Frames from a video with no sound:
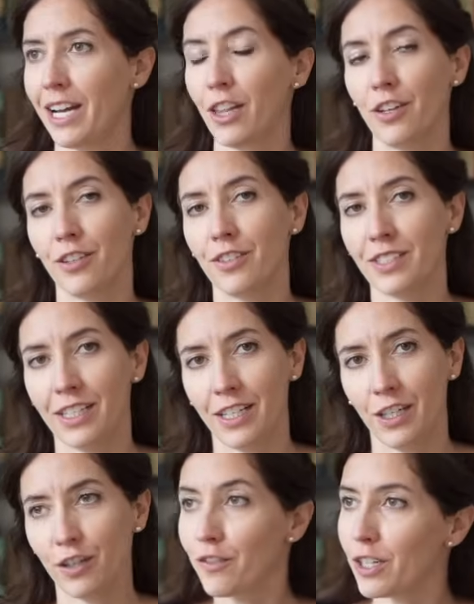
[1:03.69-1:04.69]
I learned in an
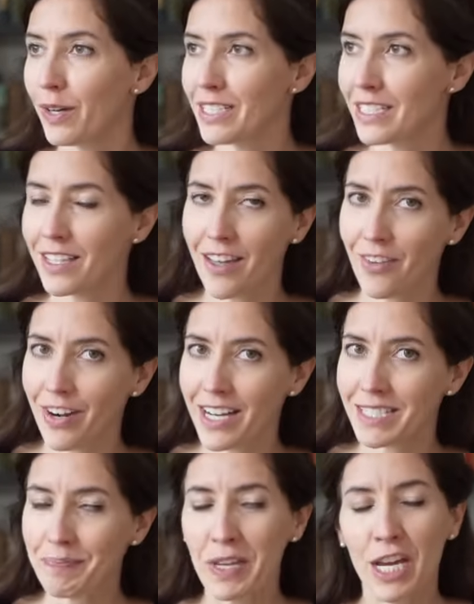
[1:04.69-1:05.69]
interview I did the other
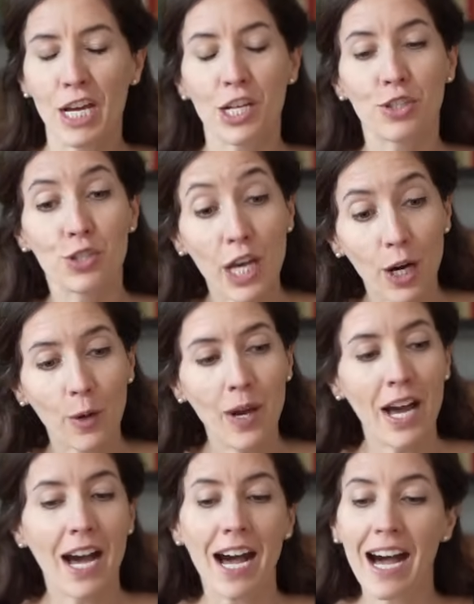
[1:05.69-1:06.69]
night. So
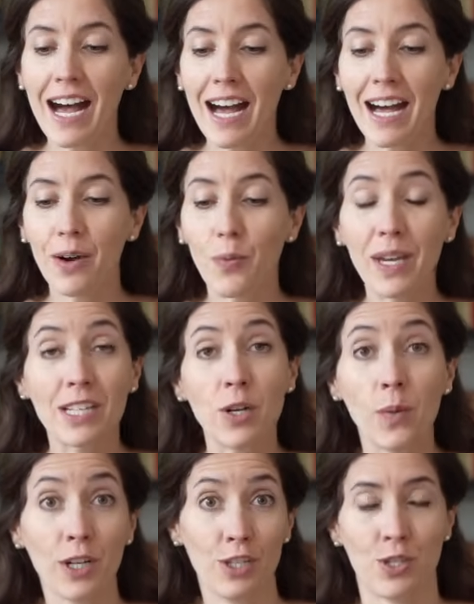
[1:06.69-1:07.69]
we
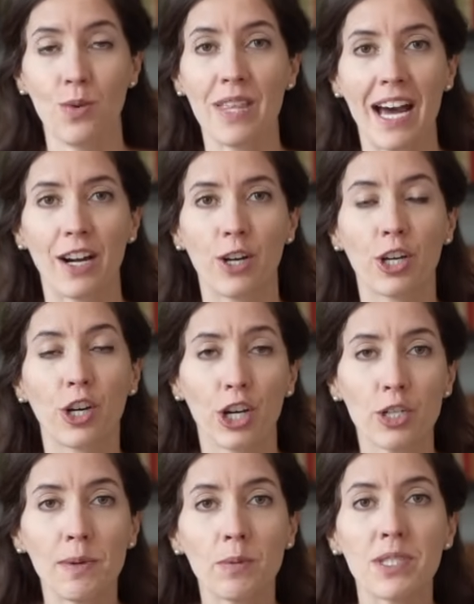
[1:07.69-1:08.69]
don't want to do that. Her
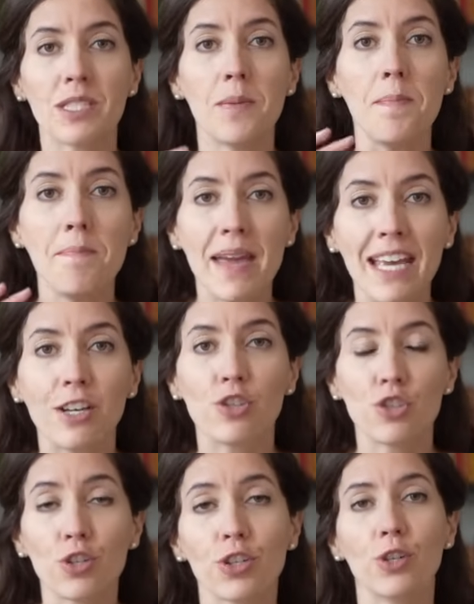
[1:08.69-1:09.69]
encouragement was to make
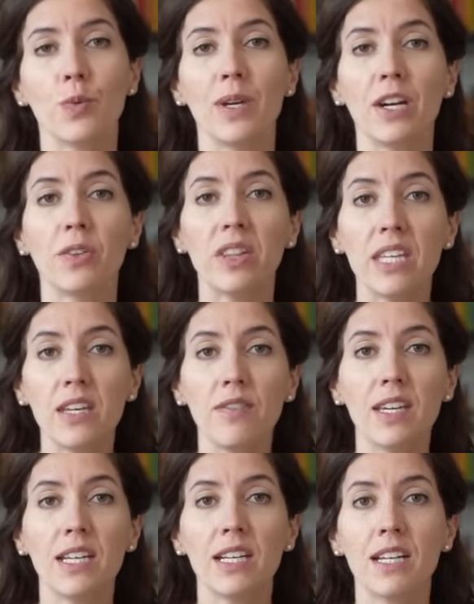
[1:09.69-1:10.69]
sure we are
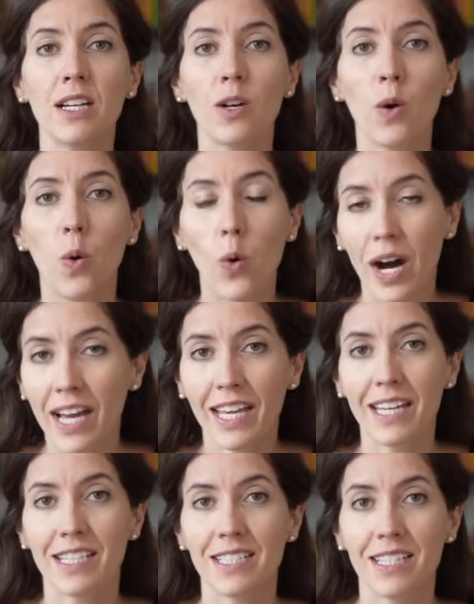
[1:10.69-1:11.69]
leaving
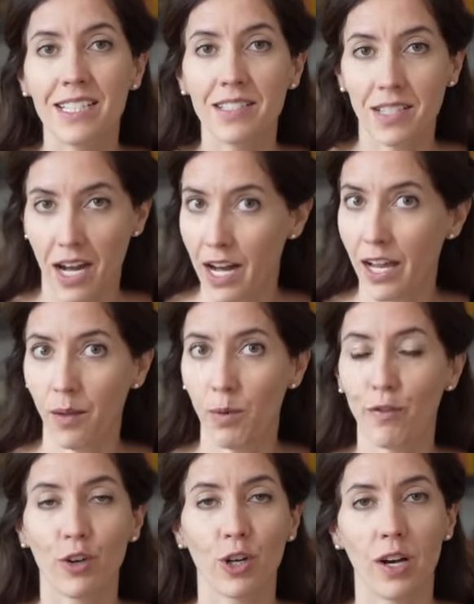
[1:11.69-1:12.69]
quiet time
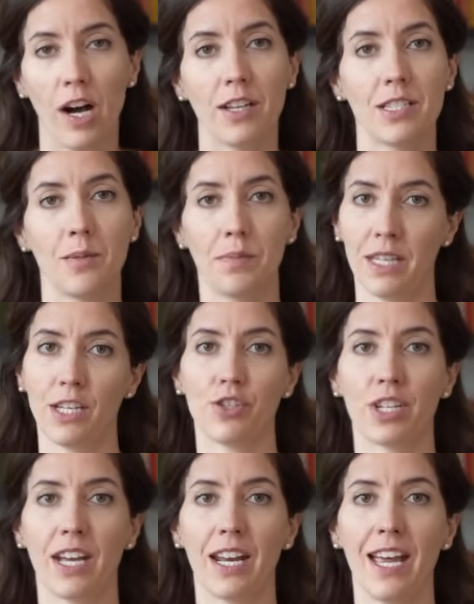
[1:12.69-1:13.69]
for
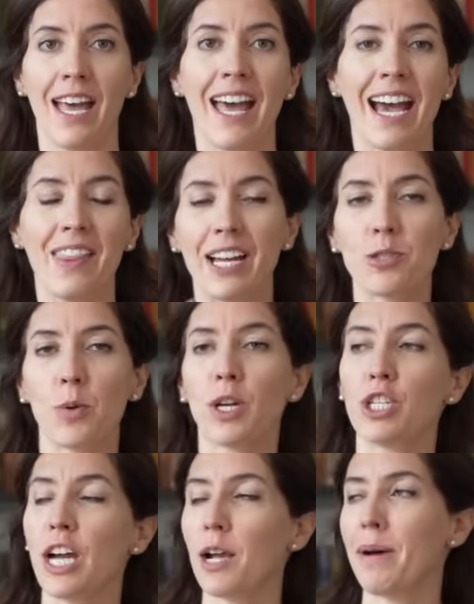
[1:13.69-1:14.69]
contemplation. And that's what we're
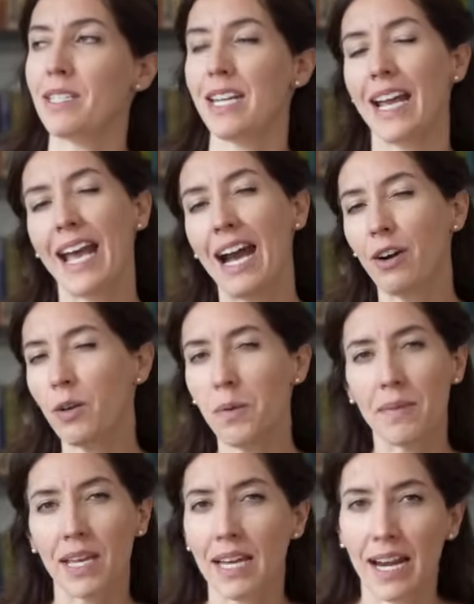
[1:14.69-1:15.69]
going to talk about today. How can we
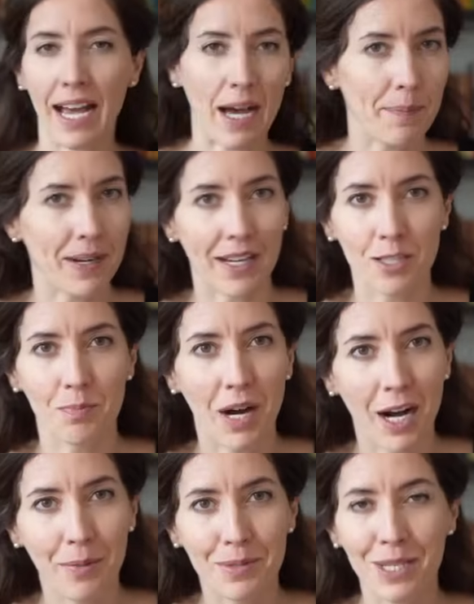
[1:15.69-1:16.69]
make that happen as
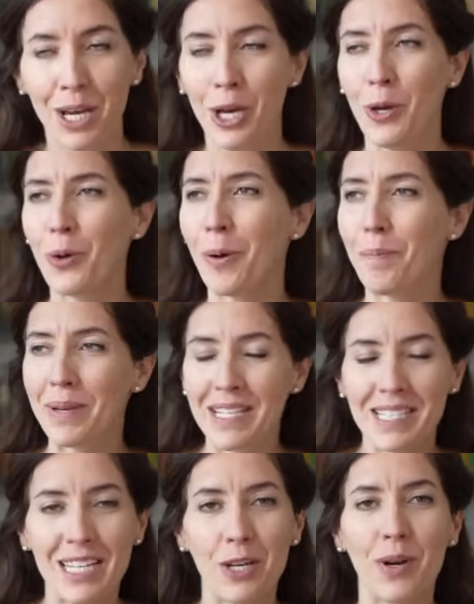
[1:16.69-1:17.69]
moms who are
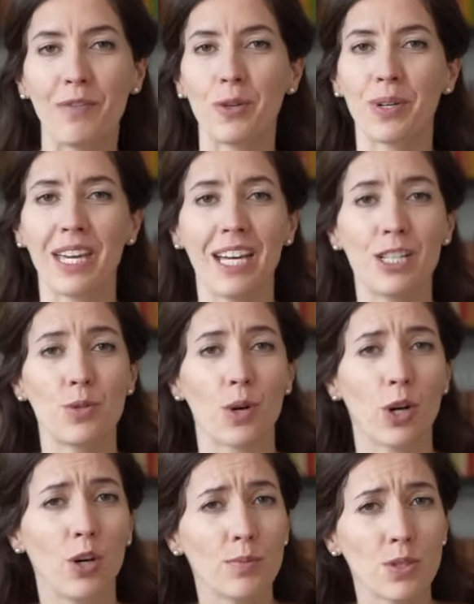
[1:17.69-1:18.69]
busy, who have little kids, who are
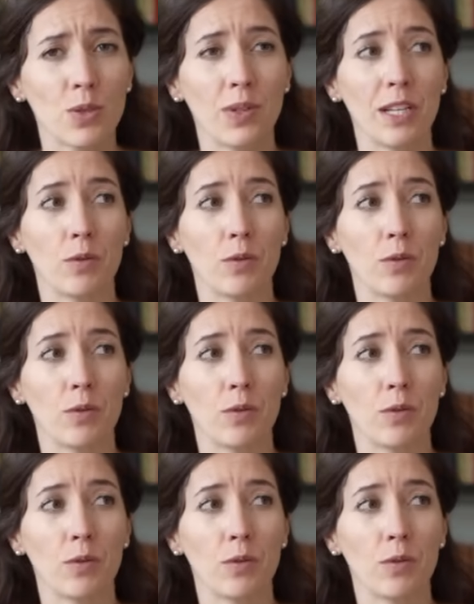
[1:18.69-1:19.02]
homeschooling,